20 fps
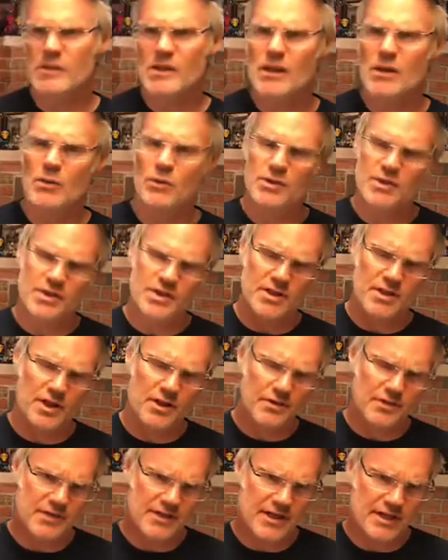which is
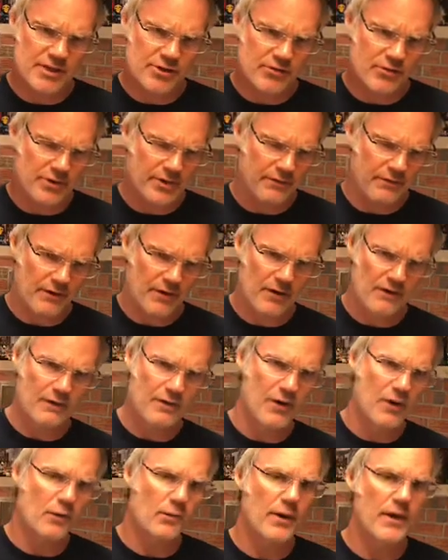another sanctuary far,
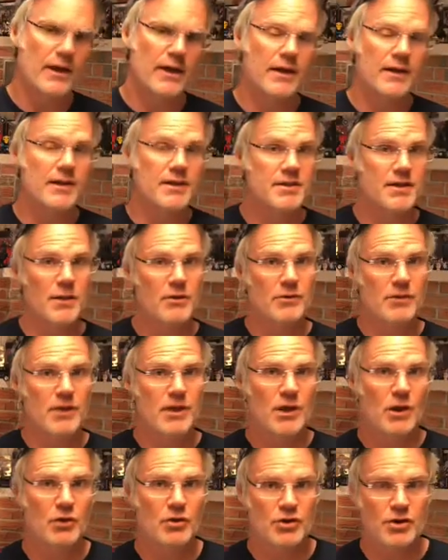far away, and it's out in
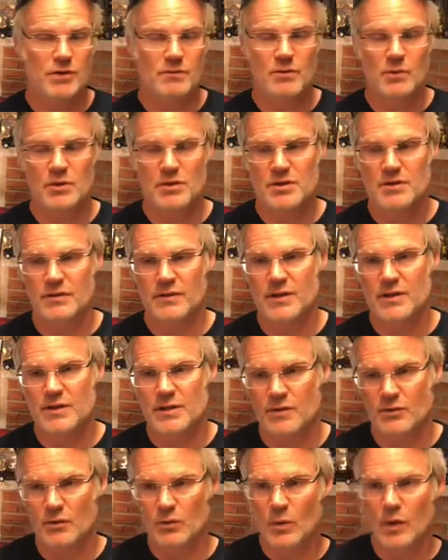the ocean. Most of it is
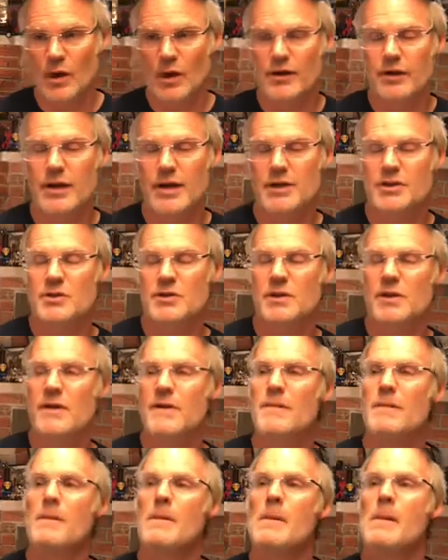underwater, actually.
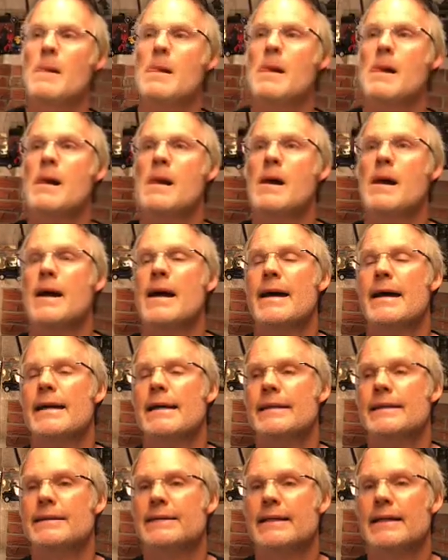
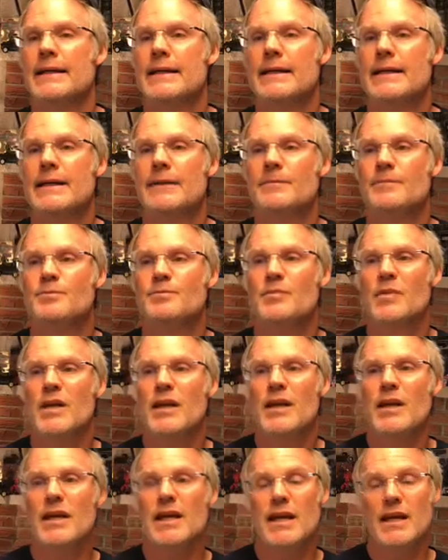And uh,
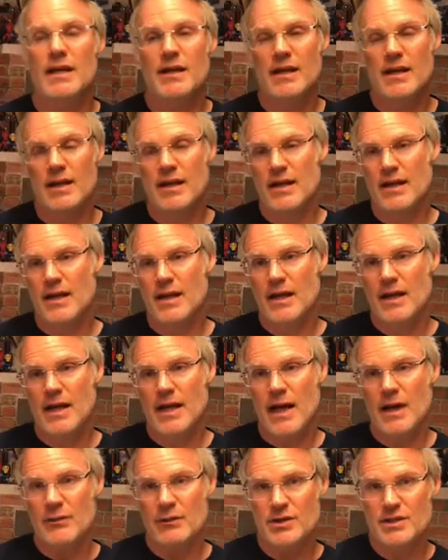it
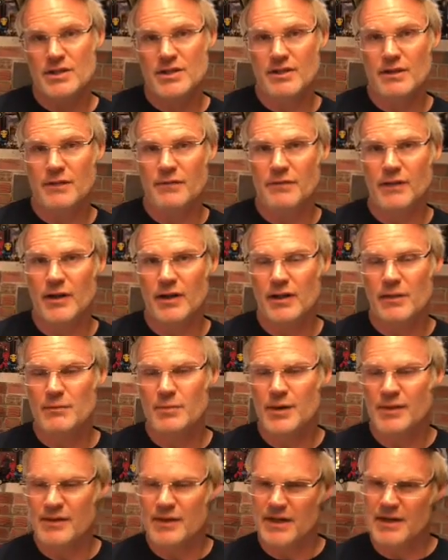had recently fallen,
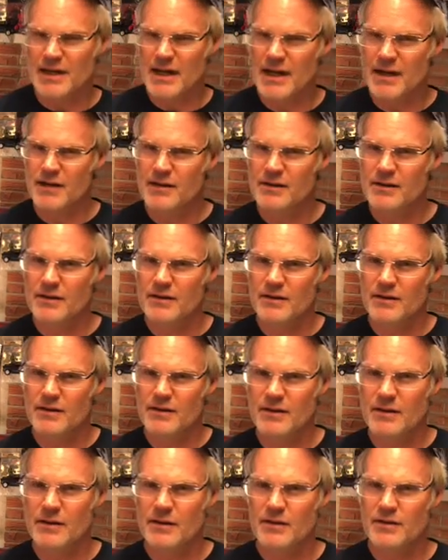but they'd gained
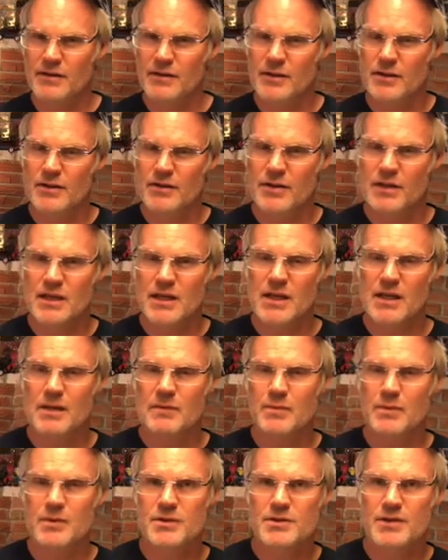the the the
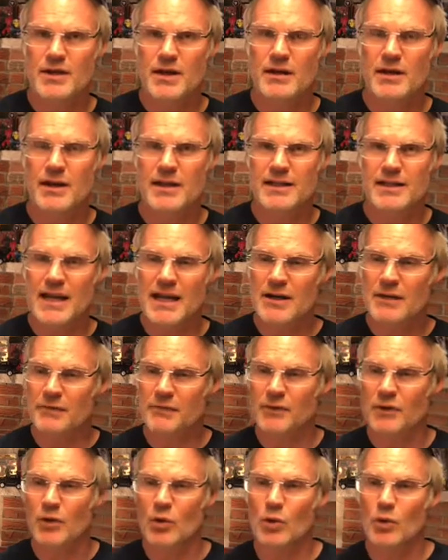keepers there had gained a
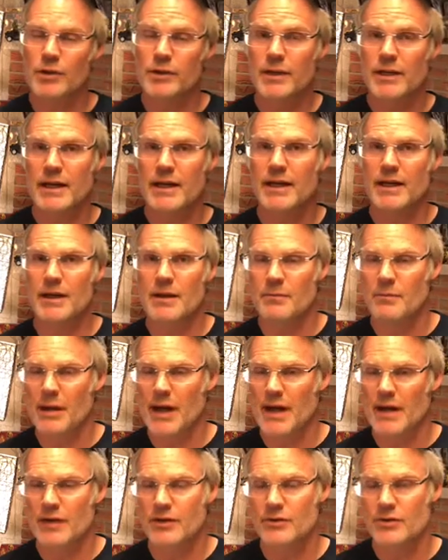foothold in getting it
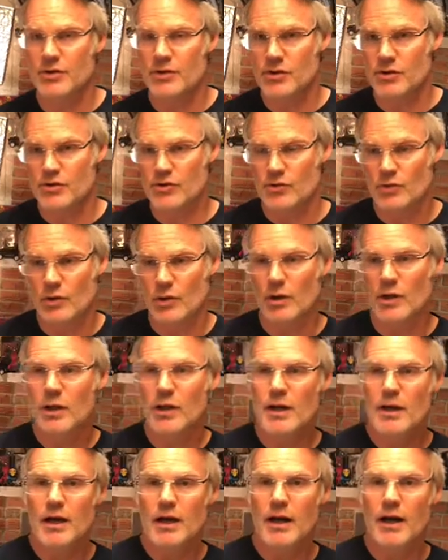back under control.
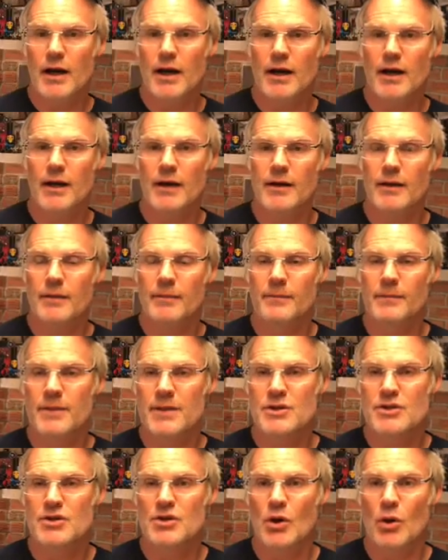Um,
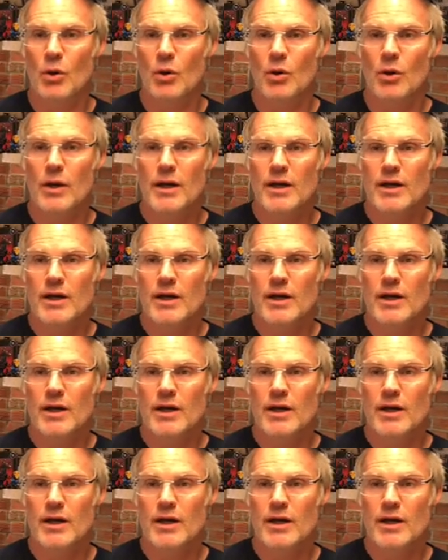so